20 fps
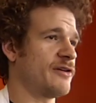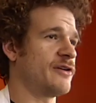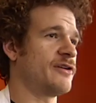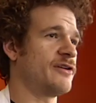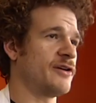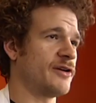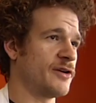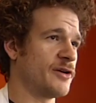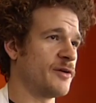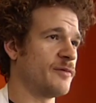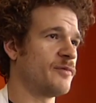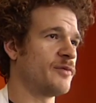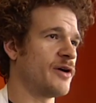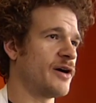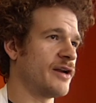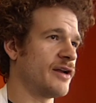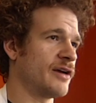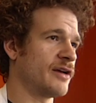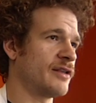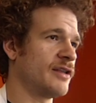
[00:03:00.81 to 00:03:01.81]
a good
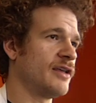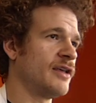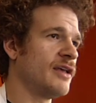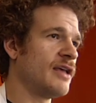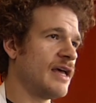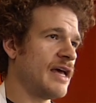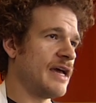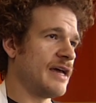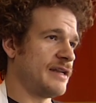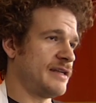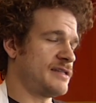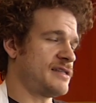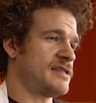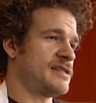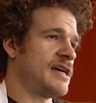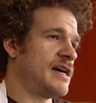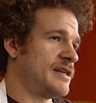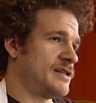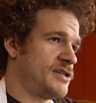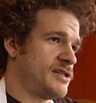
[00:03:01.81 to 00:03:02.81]
product, and it's
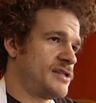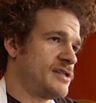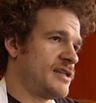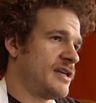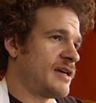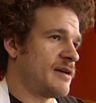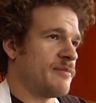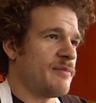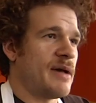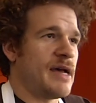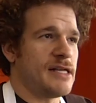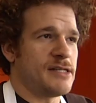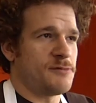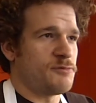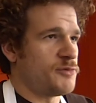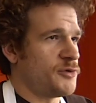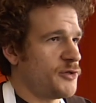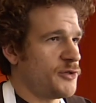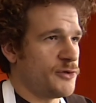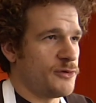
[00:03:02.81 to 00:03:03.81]
not just like a
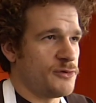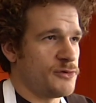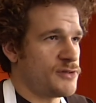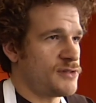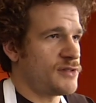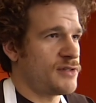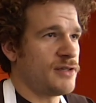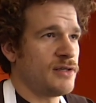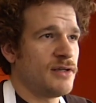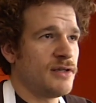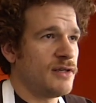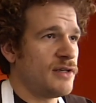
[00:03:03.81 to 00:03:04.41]
mass-produced,